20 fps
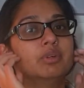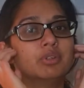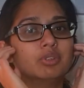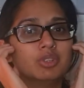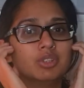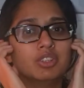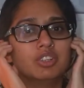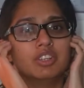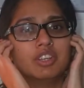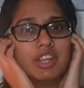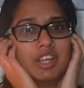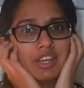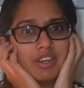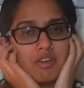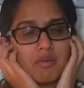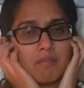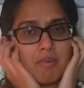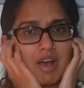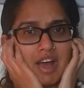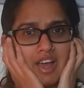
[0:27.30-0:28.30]
were all then
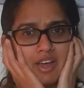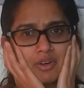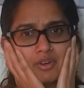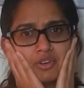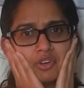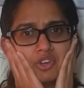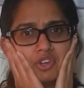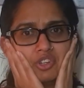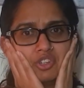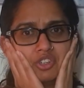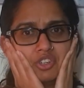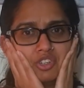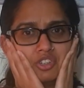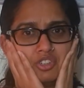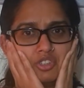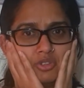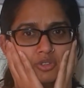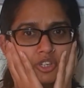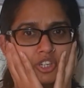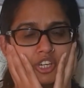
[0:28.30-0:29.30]
piled on
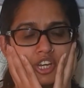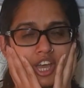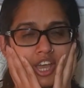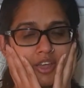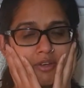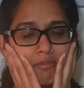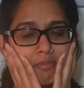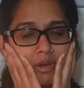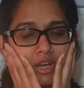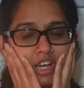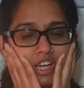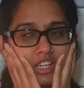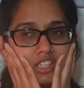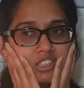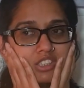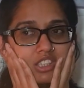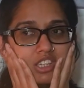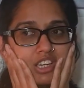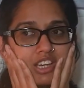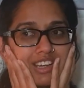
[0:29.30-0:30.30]
to a night
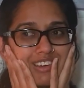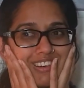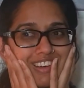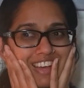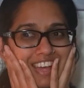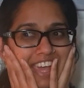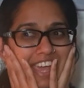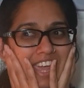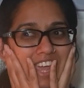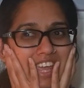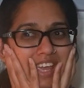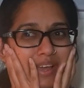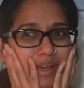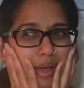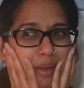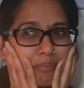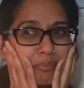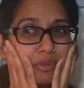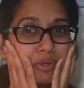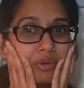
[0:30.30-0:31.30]
bus. Now, I
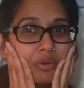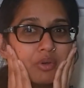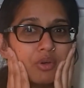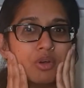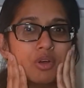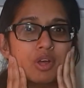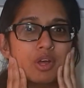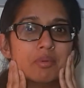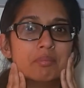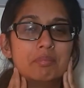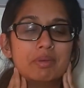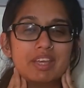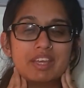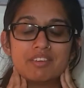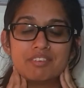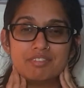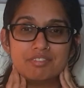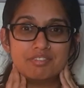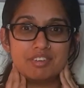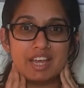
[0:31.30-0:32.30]
am not a big
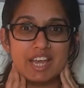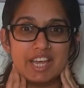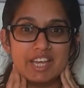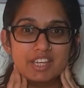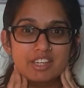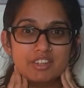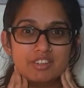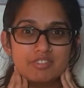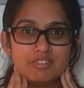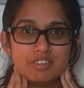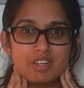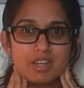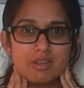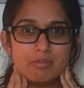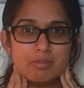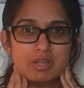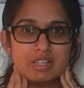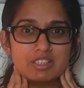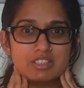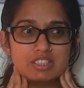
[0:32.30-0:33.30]
fan of night
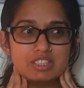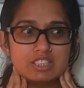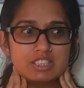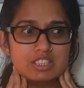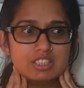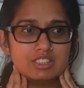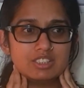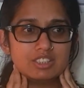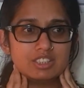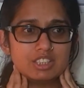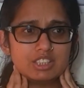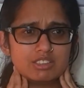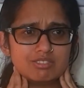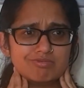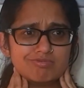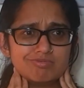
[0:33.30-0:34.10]
buses.